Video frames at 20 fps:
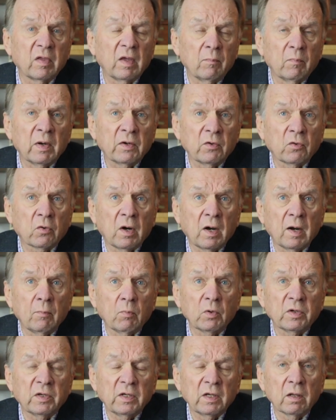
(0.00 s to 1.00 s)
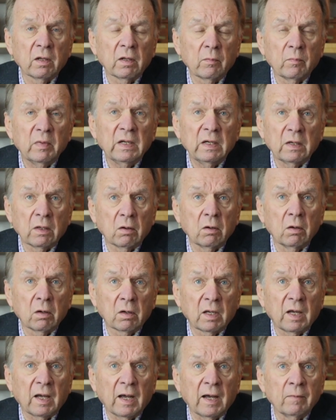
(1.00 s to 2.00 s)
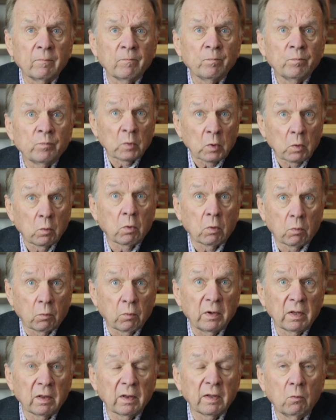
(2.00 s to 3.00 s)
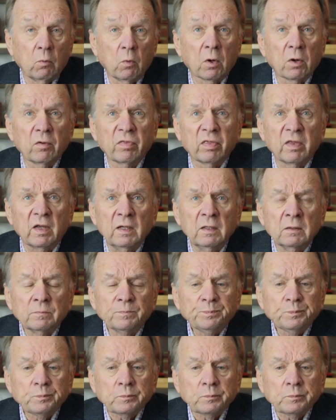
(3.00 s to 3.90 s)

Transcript: that my tribe were telling me to look at were really worthy,